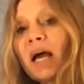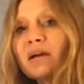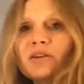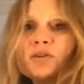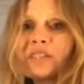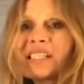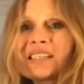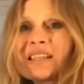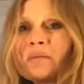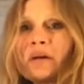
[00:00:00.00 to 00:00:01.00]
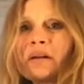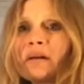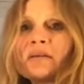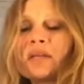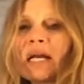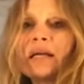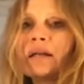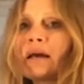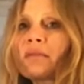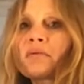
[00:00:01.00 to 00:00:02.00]
use this in the middle of the night
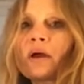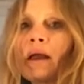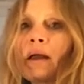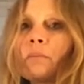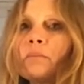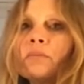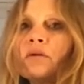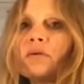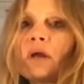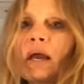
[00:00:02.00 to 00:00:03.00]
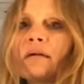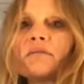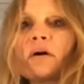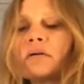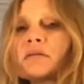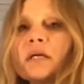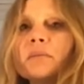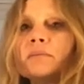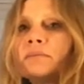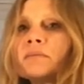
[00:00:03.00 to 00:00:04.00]
at 3 a.m. if you can't fall asleep.
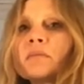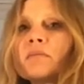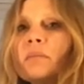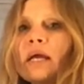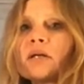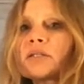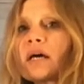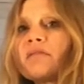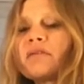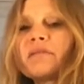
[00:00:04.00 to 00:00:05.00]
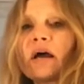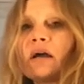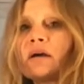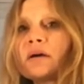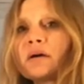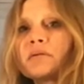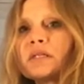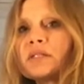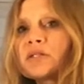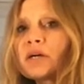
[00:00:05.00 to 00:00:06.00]
Make yourself a fire or
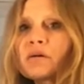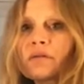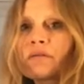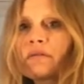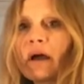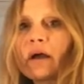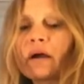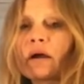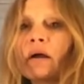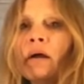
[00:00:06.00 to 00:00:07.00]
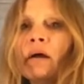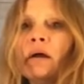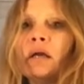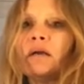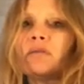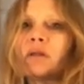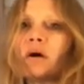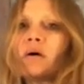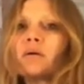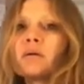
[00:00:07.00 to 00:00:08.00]
restoke the fire, even
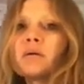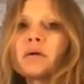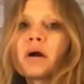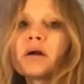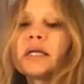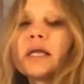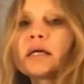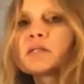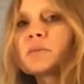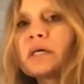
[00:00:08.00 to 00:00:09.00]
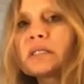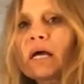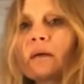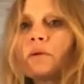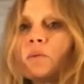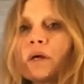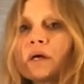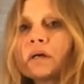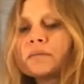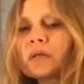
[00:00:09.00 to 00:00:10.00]
though we're already like springtime and winter.